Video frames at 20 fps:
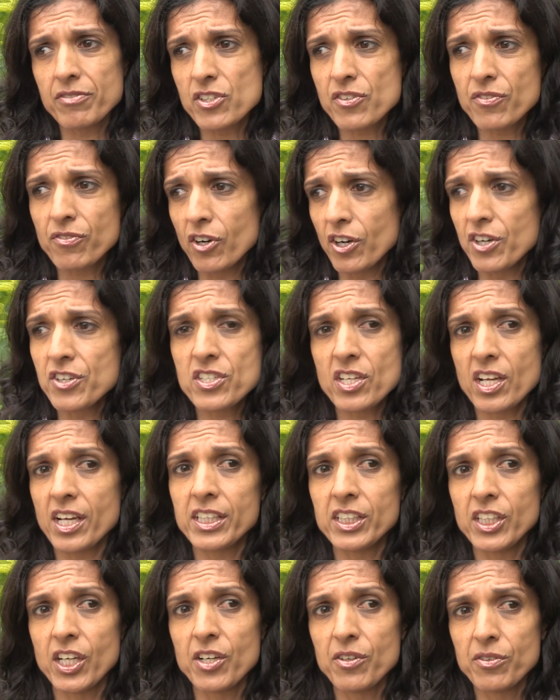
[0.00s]
As far as I
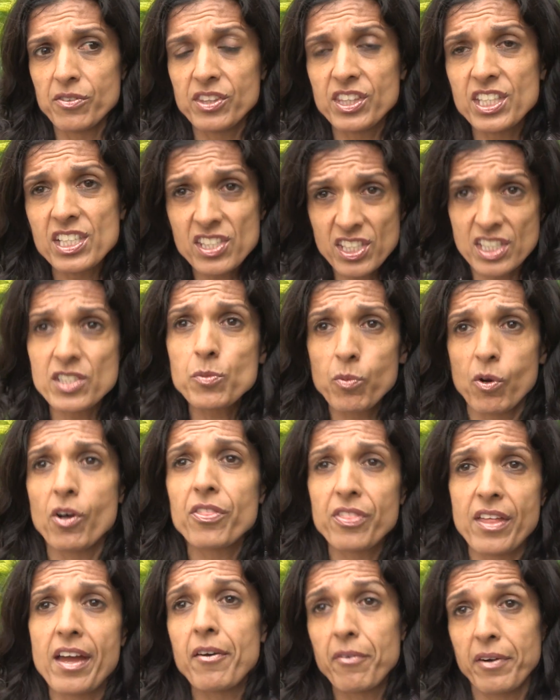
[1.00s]
know, this is
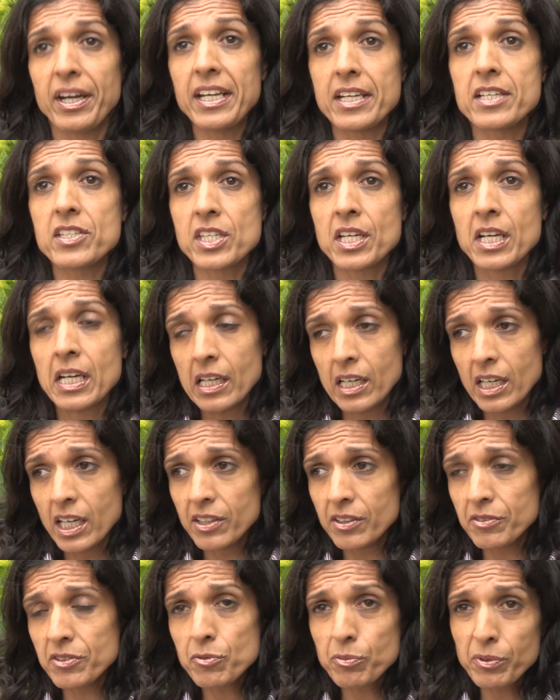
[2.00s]
what there is,
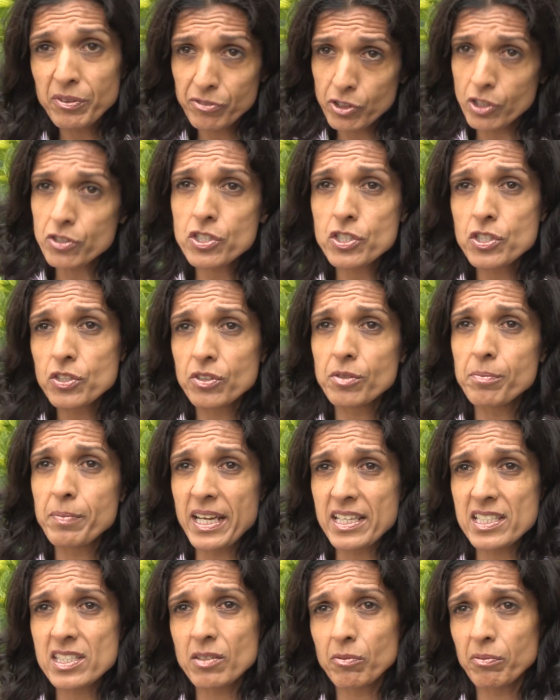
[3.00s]
and we've got to do the
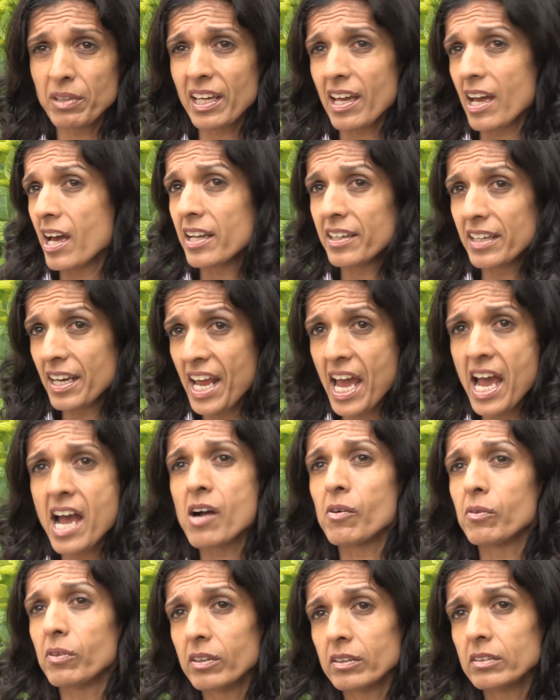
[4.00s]
best that we can
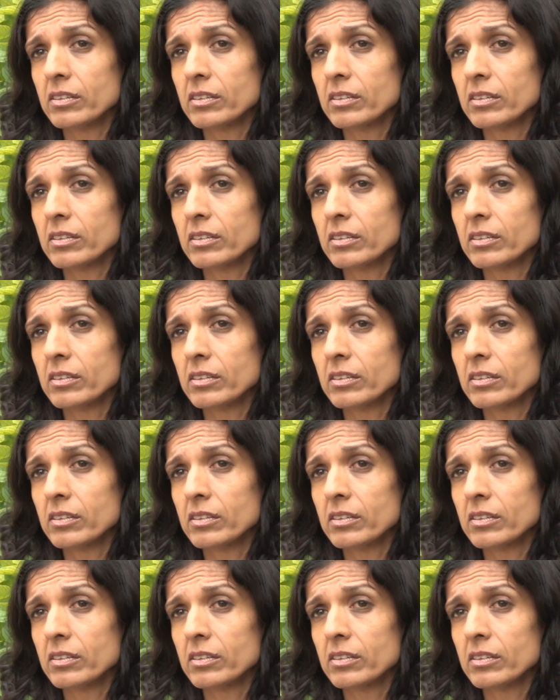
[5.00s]
now.